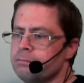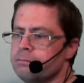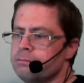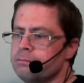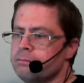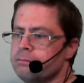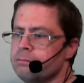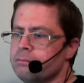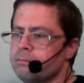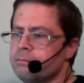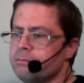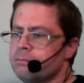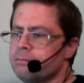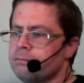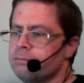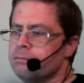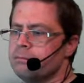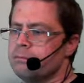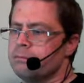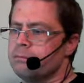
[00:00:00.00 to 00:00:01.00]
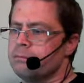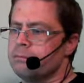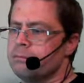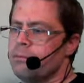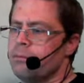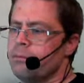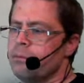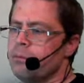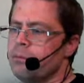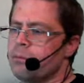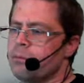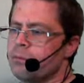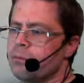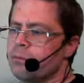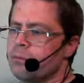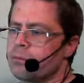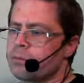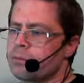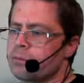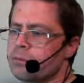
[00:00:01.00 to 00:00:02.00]
changes from the Busch
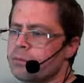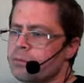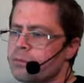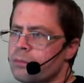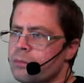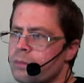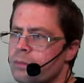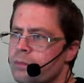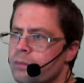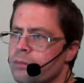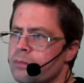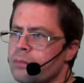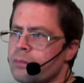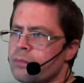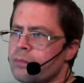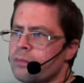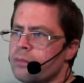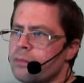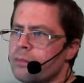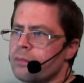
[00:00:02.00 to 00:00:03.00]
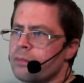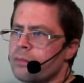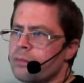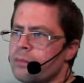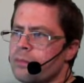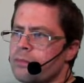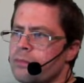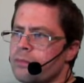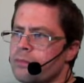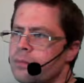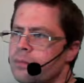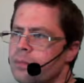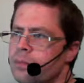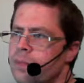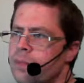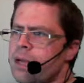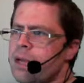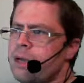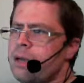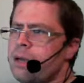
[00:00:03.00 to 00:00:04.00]
Gardens Williamsburg side of things,
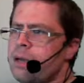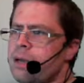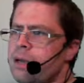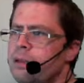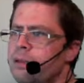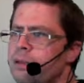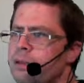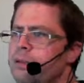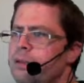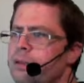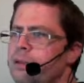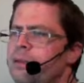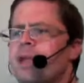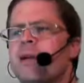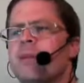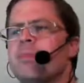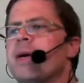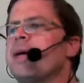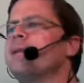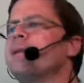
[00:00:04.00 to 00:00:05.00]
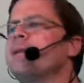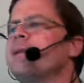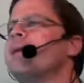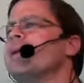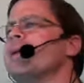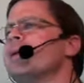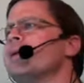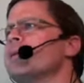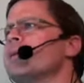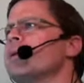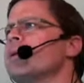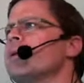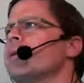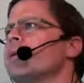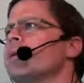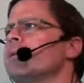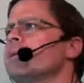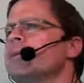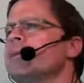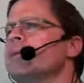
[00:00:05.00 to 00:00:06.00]
because that's a big deal. I
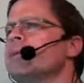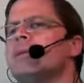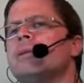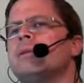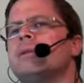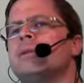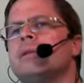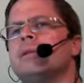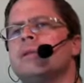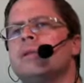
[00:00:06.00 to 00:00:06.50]
mean, think